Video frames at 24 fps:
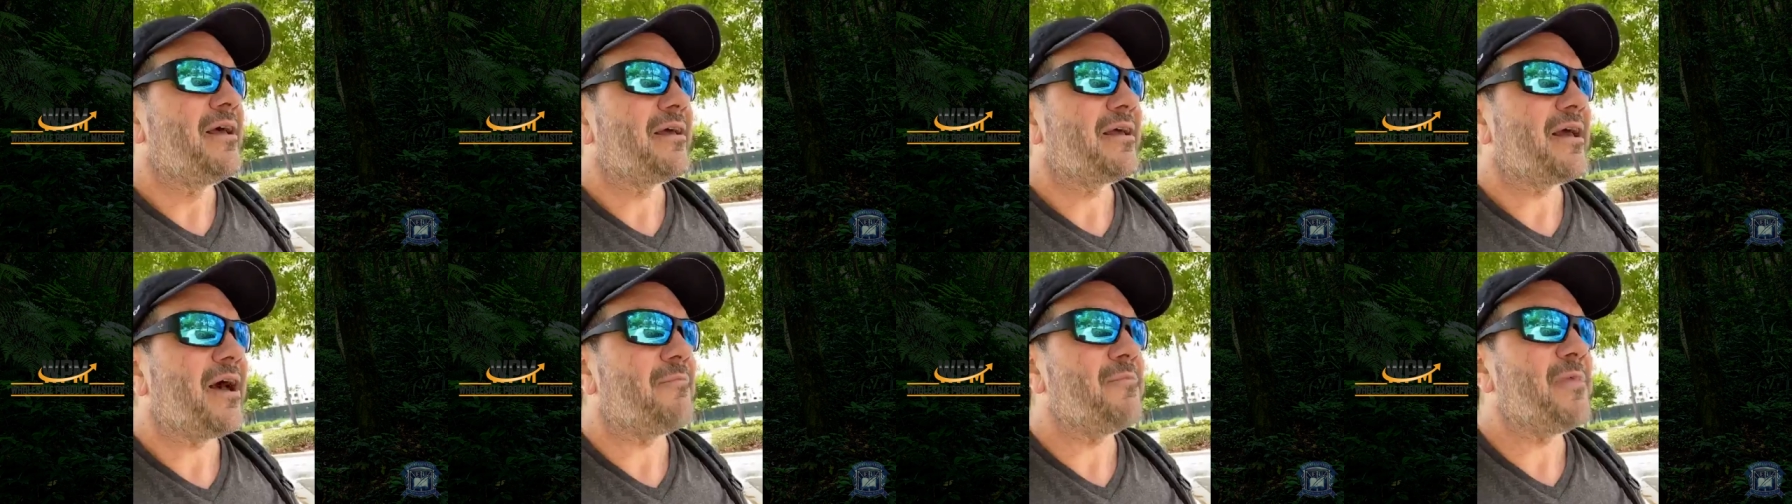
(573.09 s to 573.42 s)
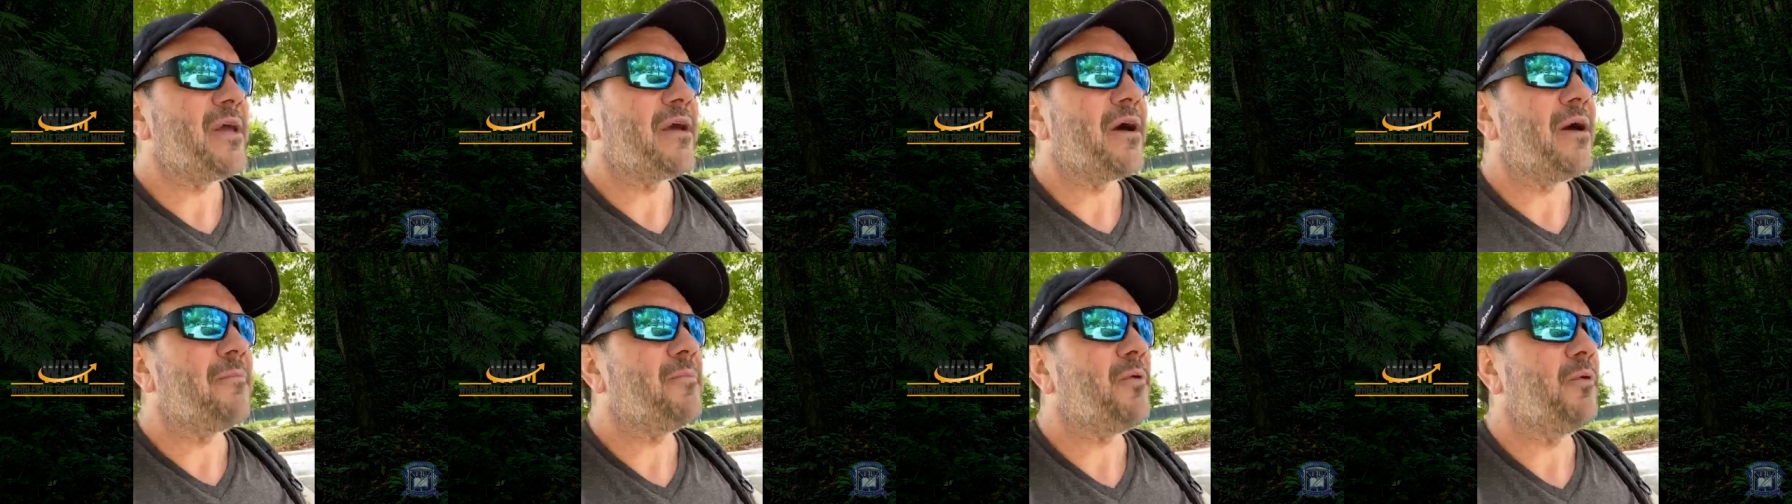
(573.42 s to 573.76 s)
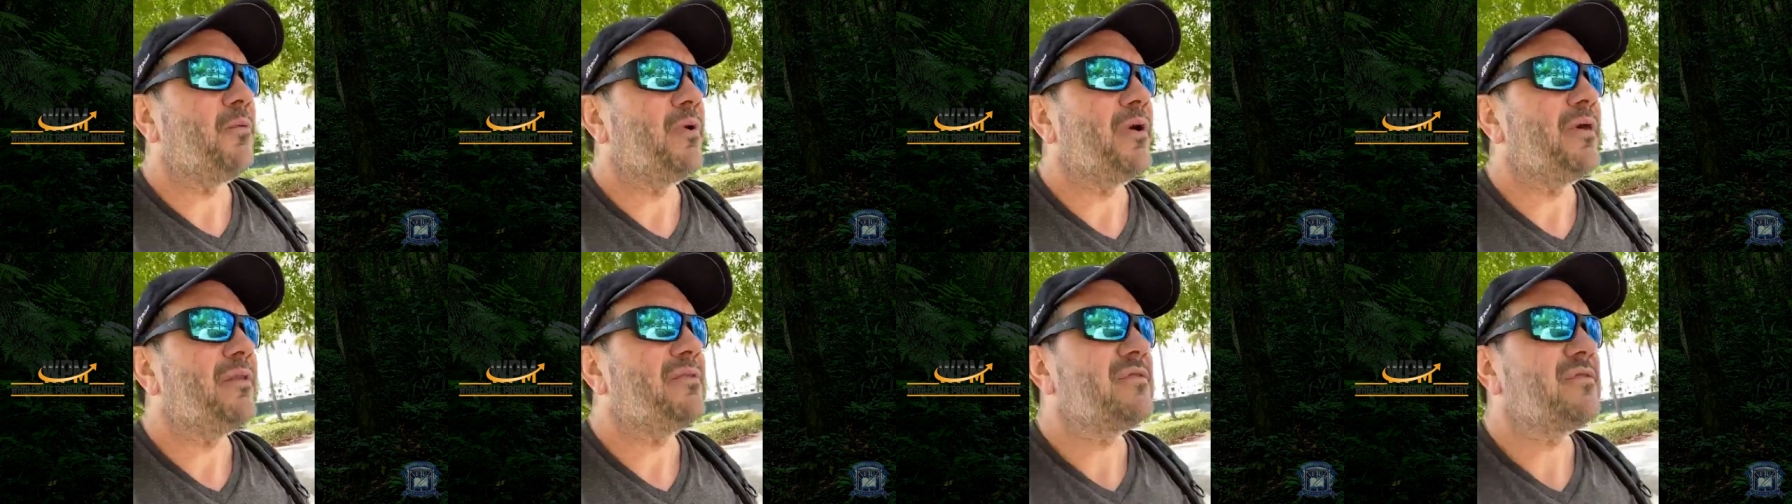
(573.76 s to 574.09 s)
coming up
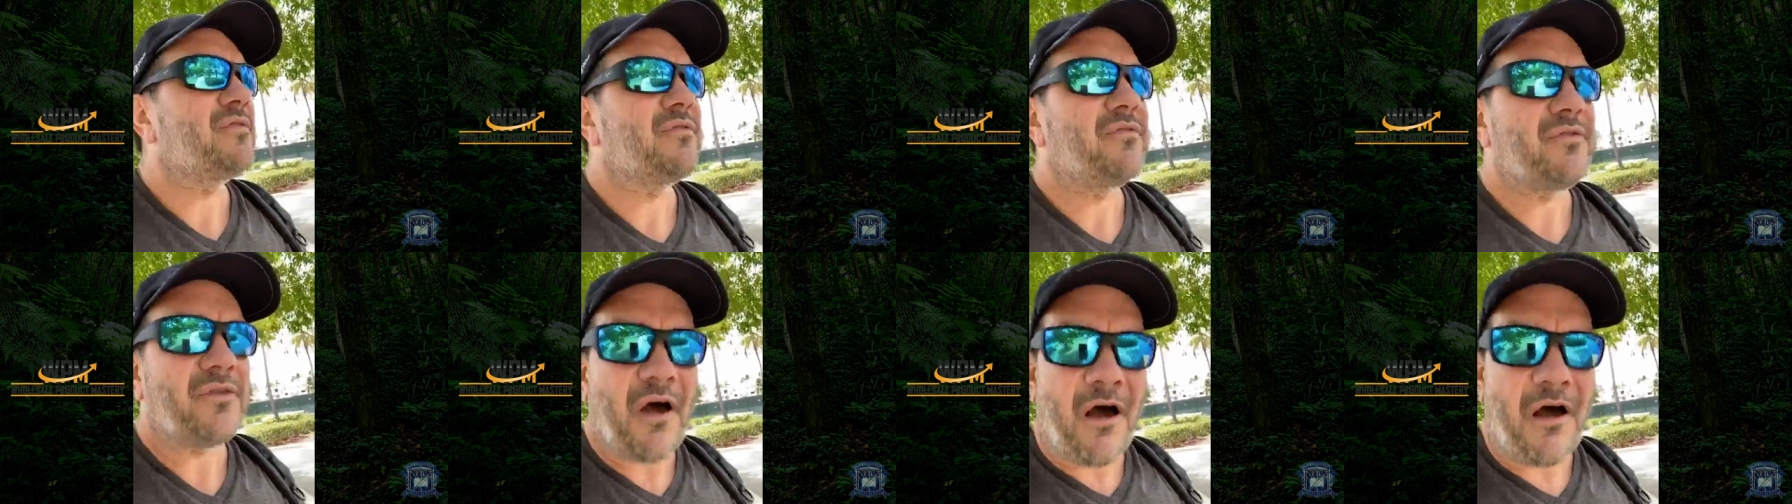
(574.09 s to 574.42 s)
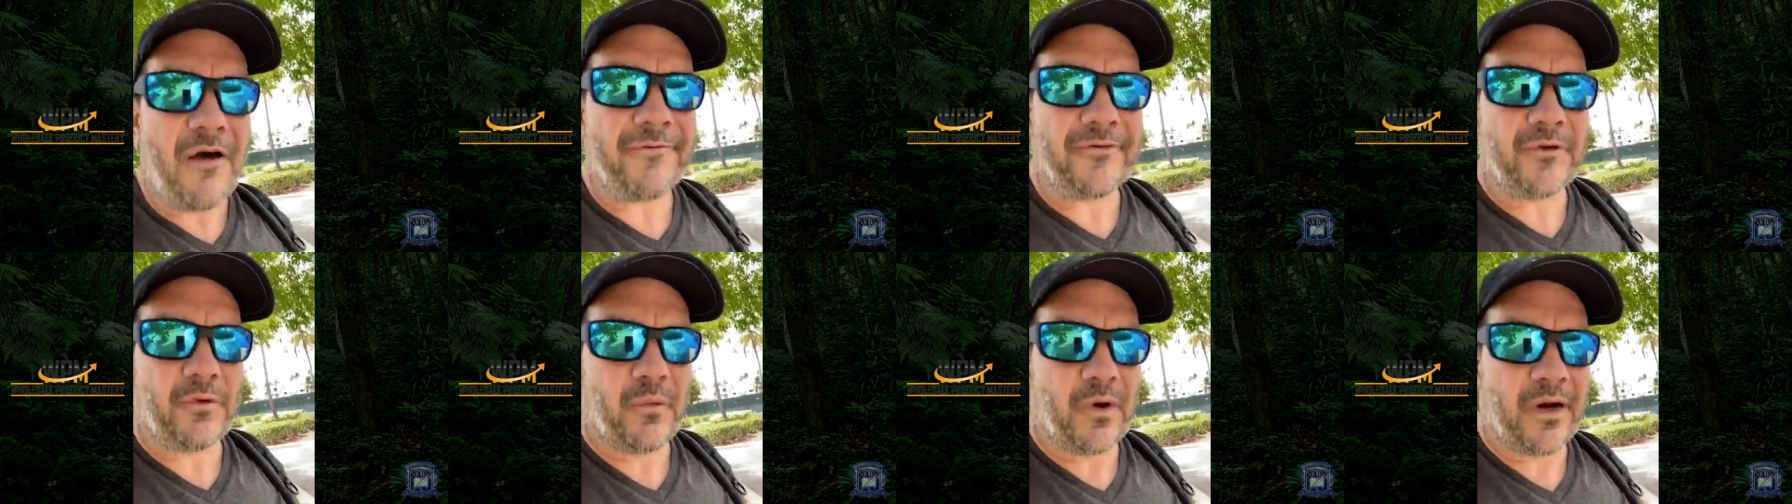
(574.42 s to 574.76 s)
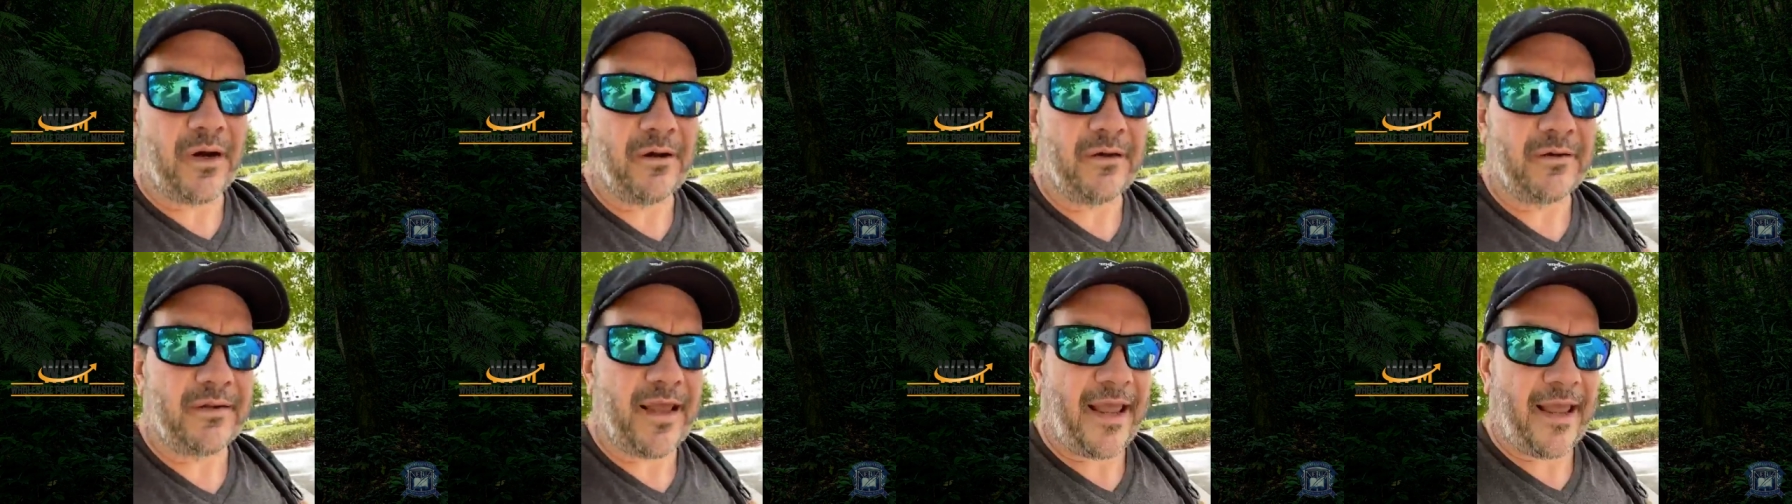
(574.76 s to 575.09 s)
with
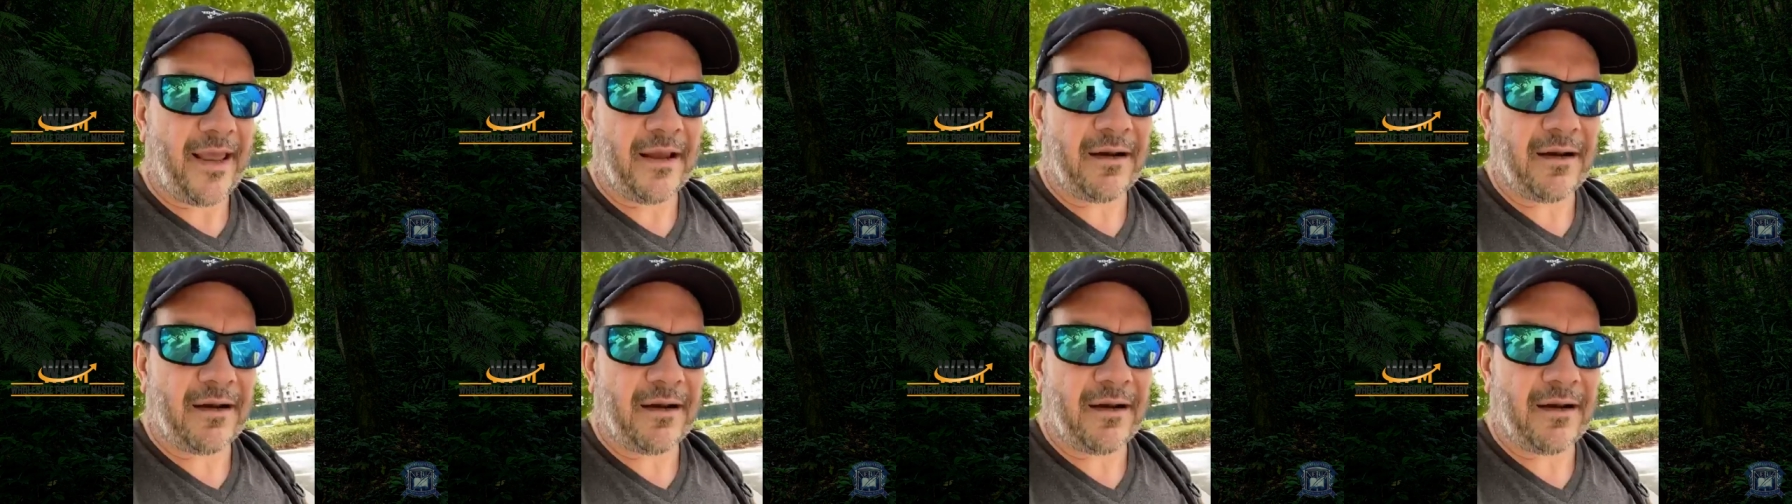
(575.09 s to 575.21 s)
software to